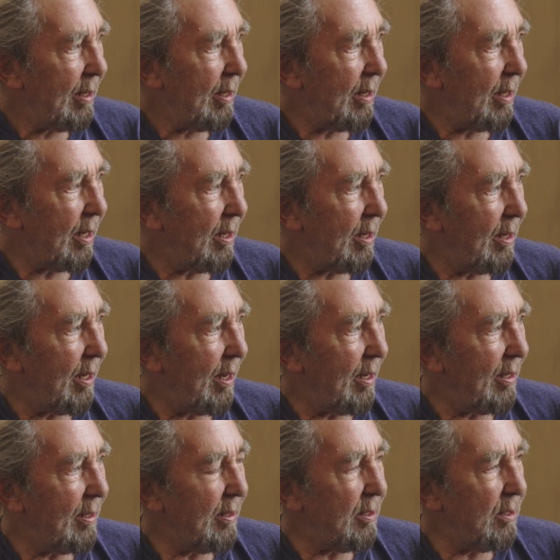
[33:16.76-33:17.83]
that
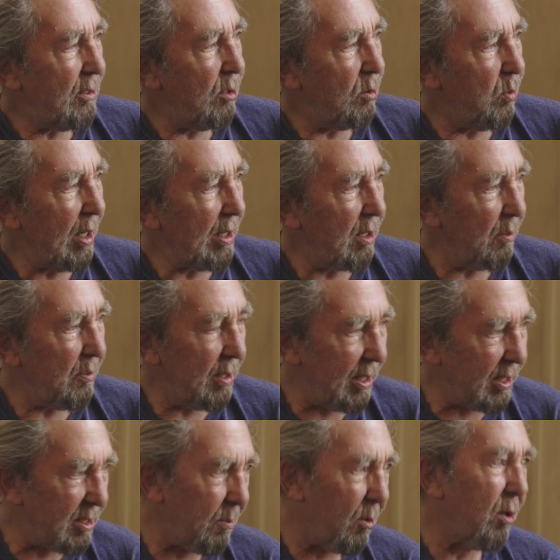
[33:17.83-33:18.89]
you'd wake up the
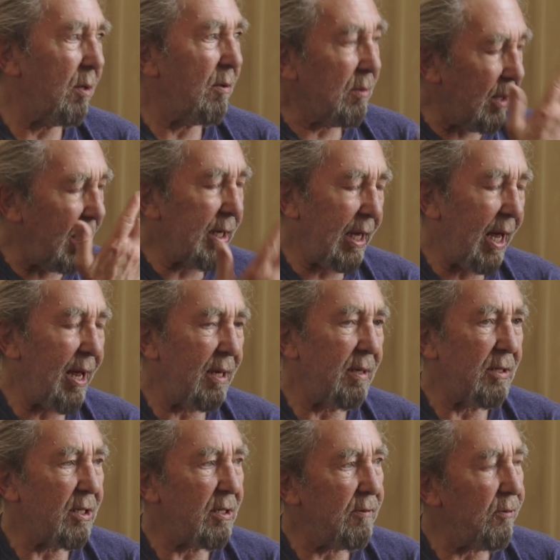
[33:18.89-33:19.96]
next morning again
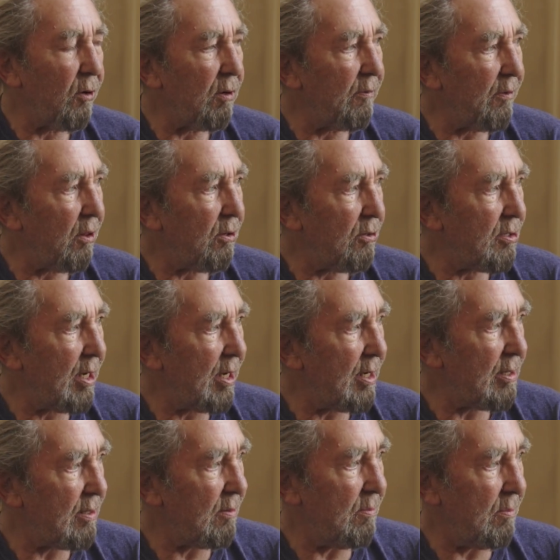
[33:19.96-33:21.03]
just full of
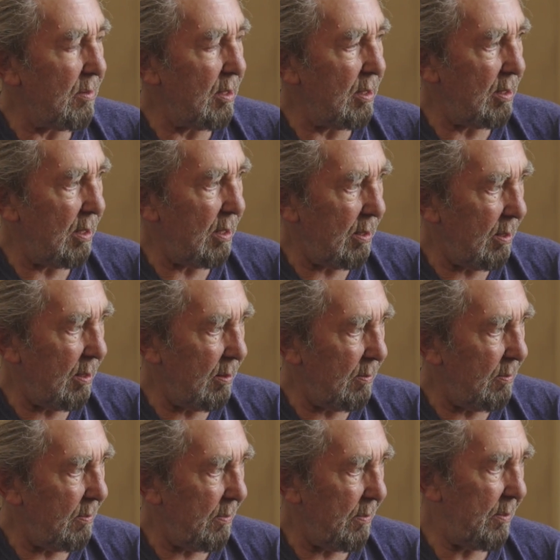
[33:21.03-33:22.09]
enthusiasm
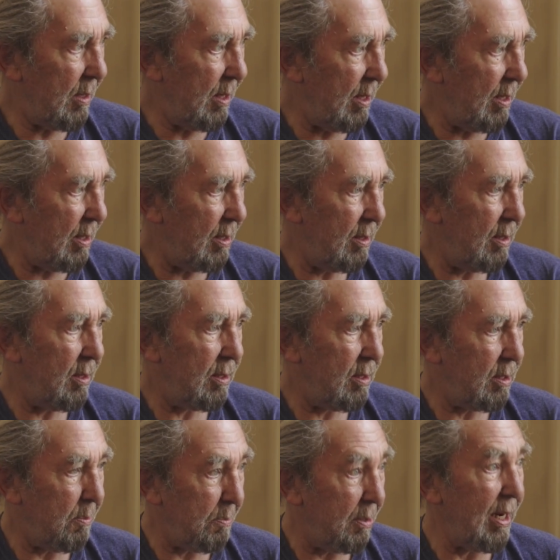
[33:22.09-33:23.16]

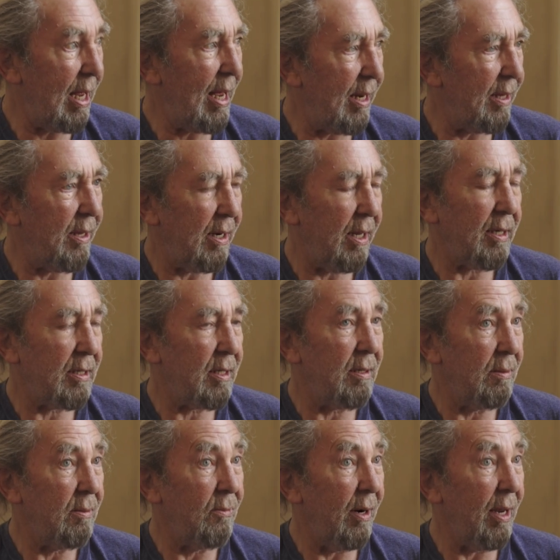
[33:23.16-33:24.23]
to plan the next
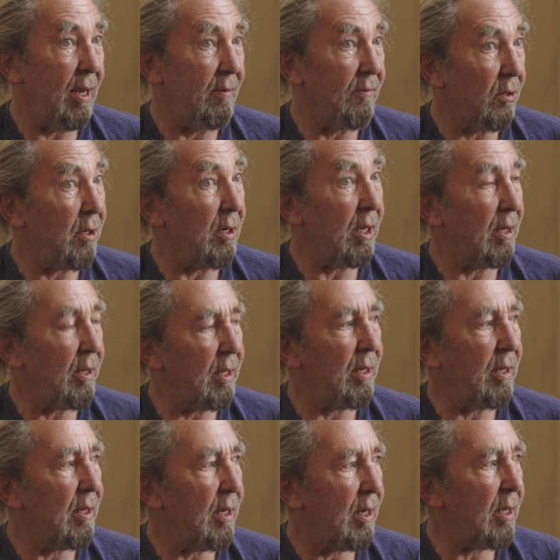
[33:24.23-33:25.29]
rave or
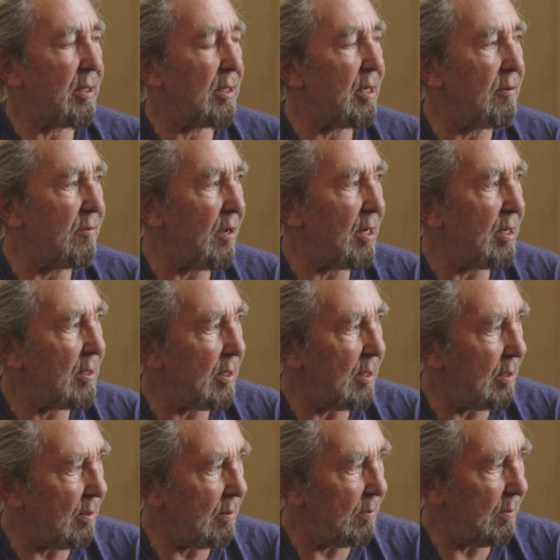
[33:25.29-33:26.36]
the next event.
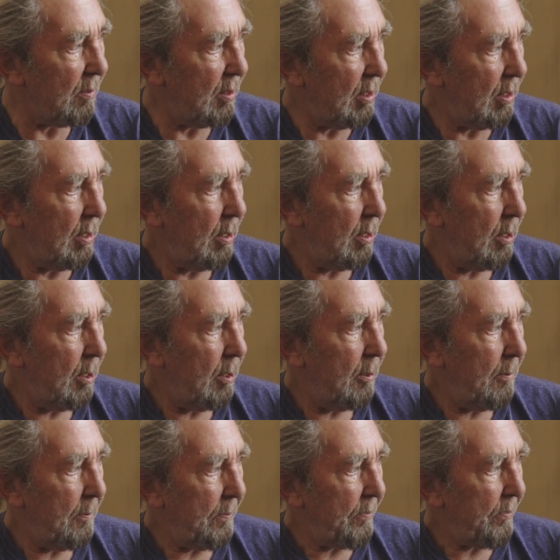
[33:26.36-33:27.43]
And
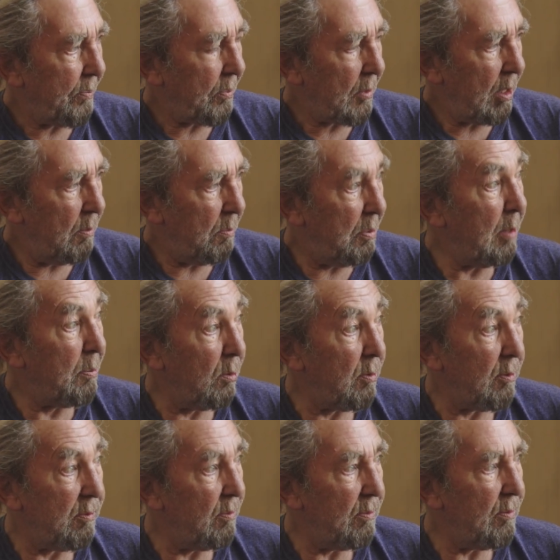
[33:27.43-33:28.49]
people
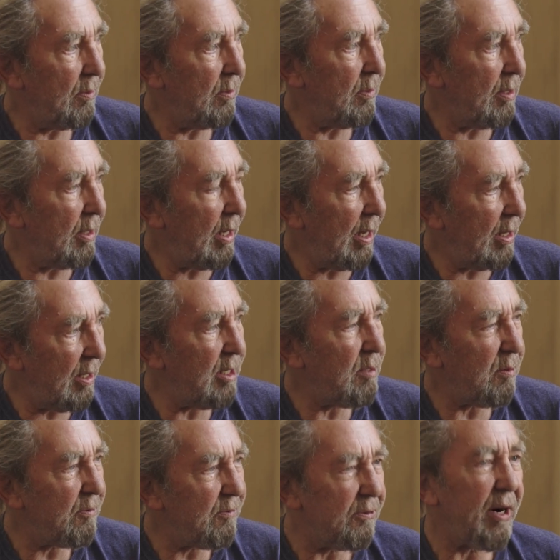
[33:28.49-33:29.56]
were, and these
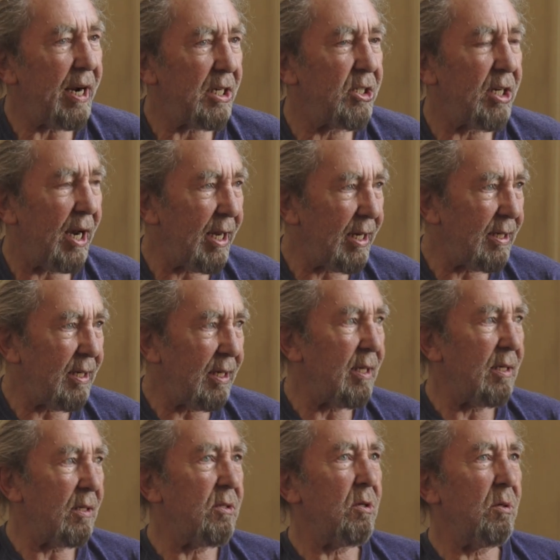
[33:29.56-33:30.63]
were fresh
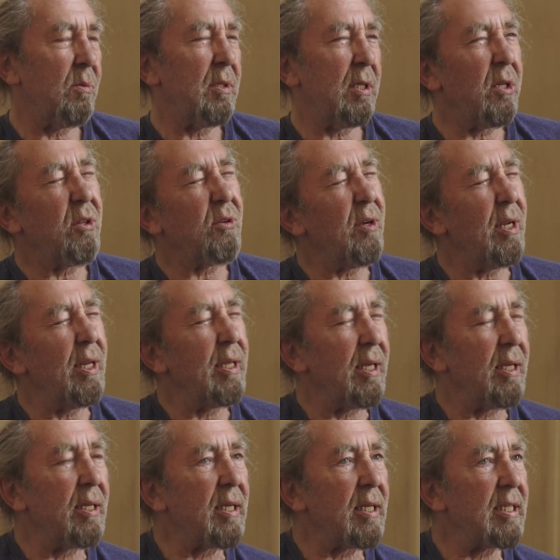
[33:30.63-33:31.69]
ideas, so it was thrilling
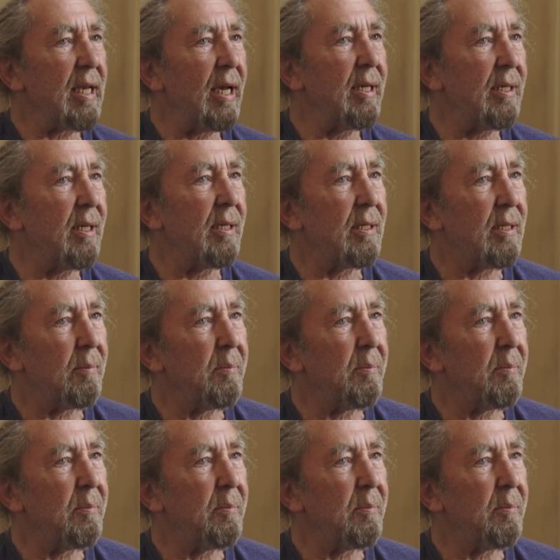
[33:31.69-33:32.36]
and exciting